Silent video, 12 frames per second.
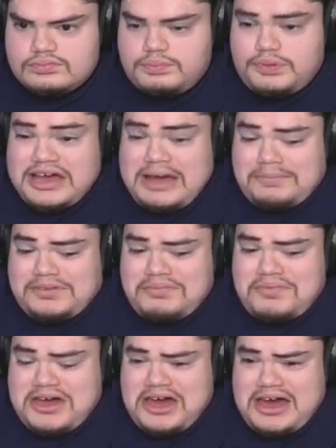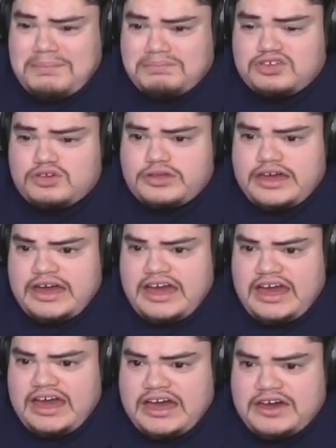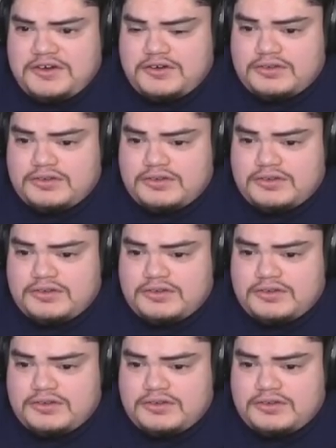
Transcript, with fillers: Popped him up. Two down.